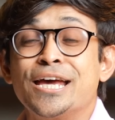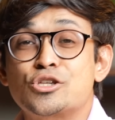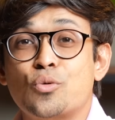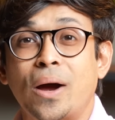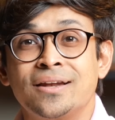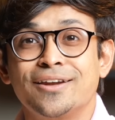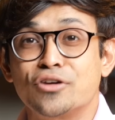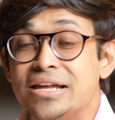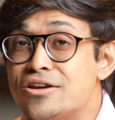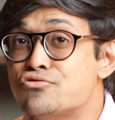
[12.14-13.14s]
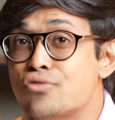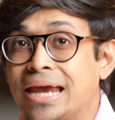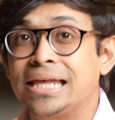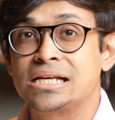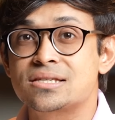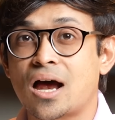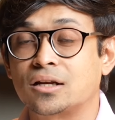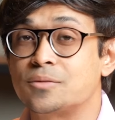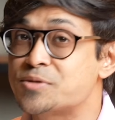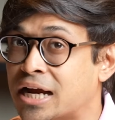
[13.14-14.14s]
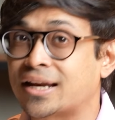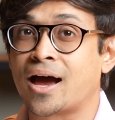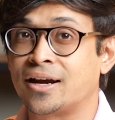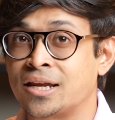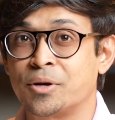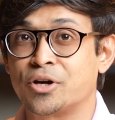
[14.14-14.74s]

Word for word: it's quite literally raining startups at IIT